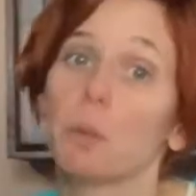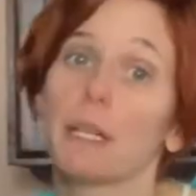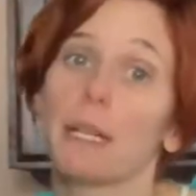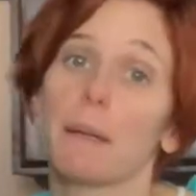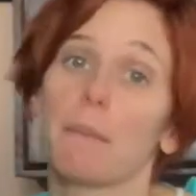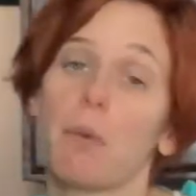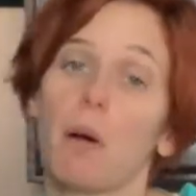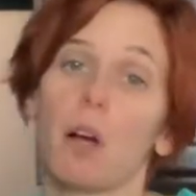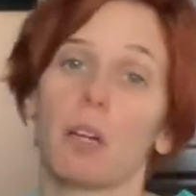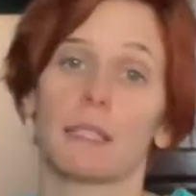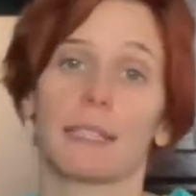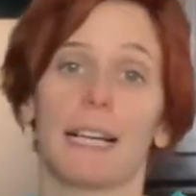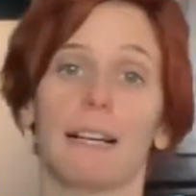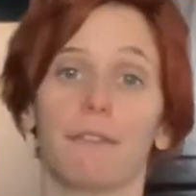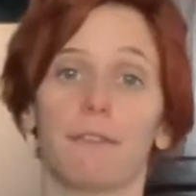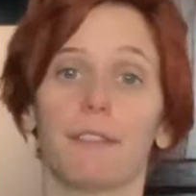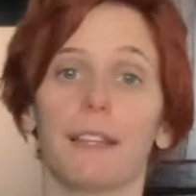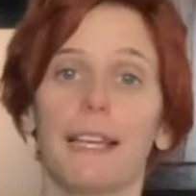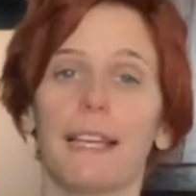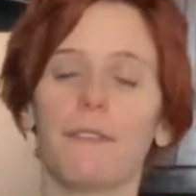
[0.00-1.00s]
to impart that
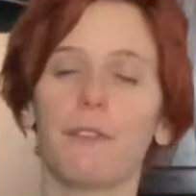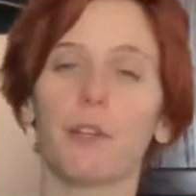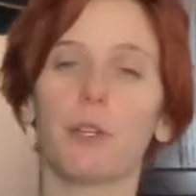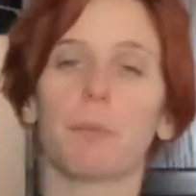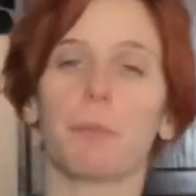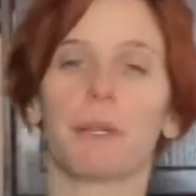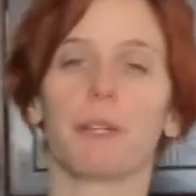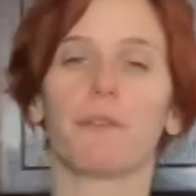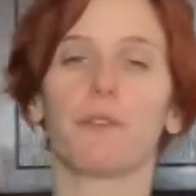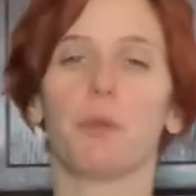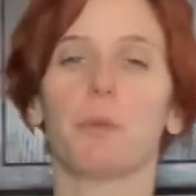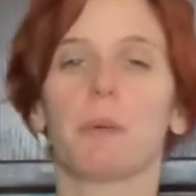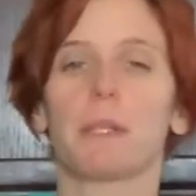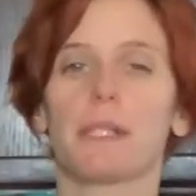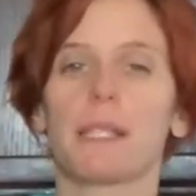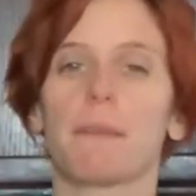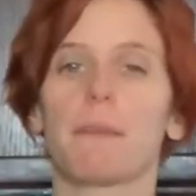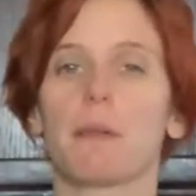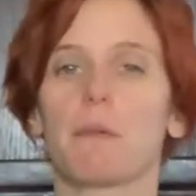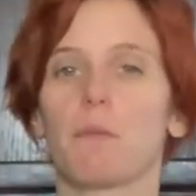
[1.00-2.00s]
flavor, but if you want
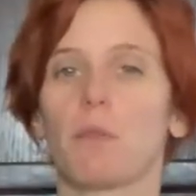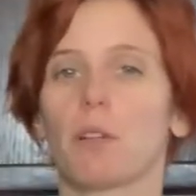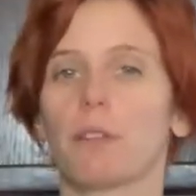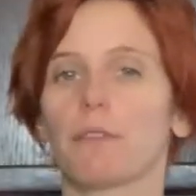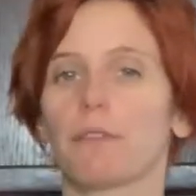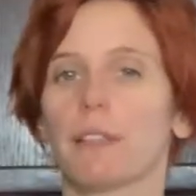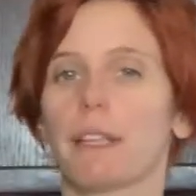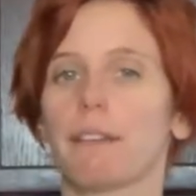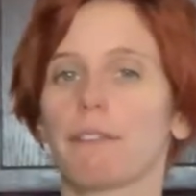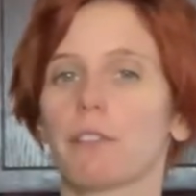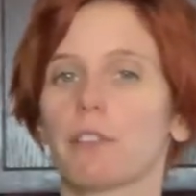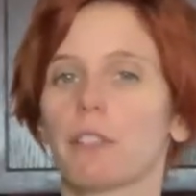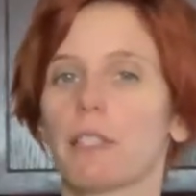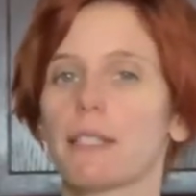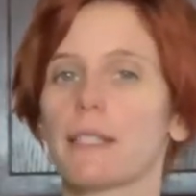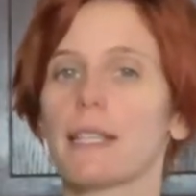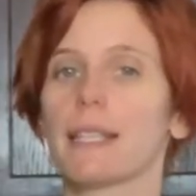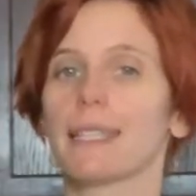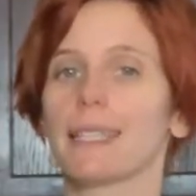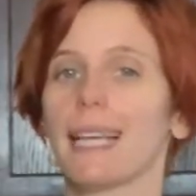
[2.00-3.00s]
something more flavorless
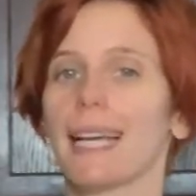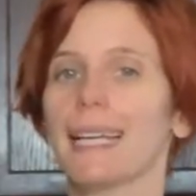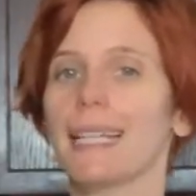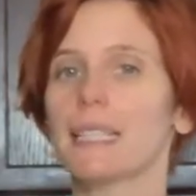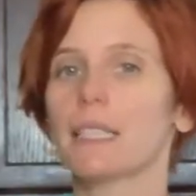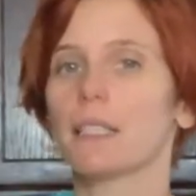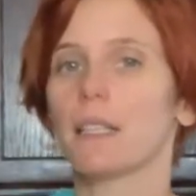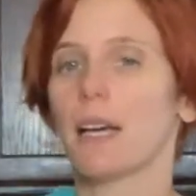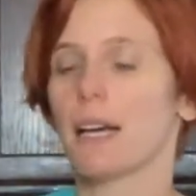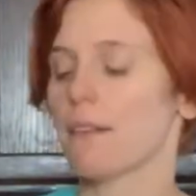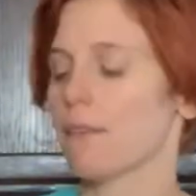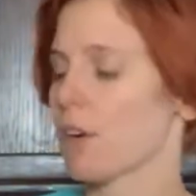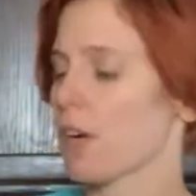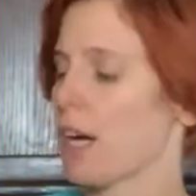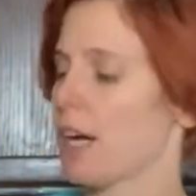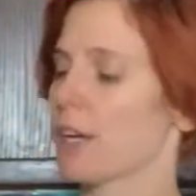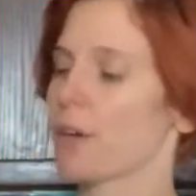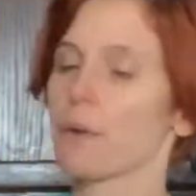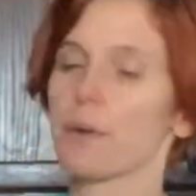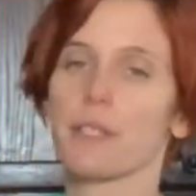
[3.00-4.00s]
and light,
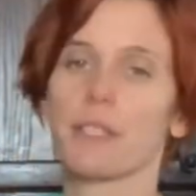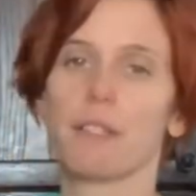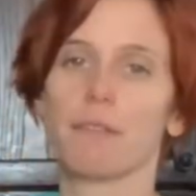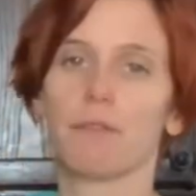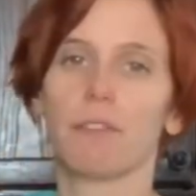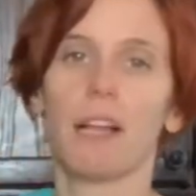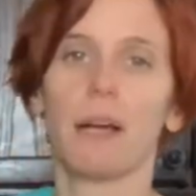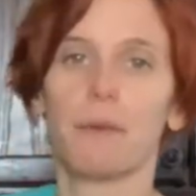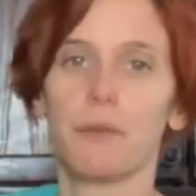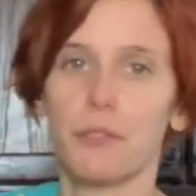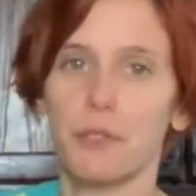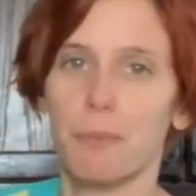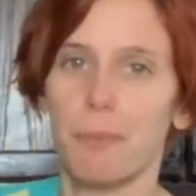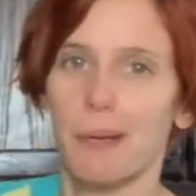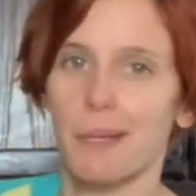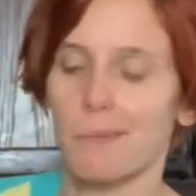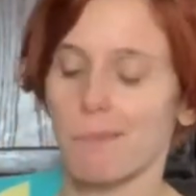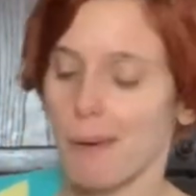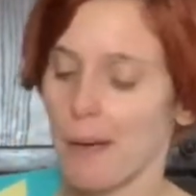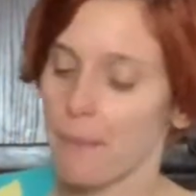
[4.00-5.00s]
avocado or sunflower is your
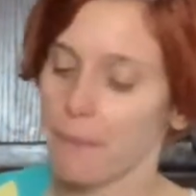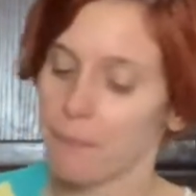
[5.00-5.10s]
best bet.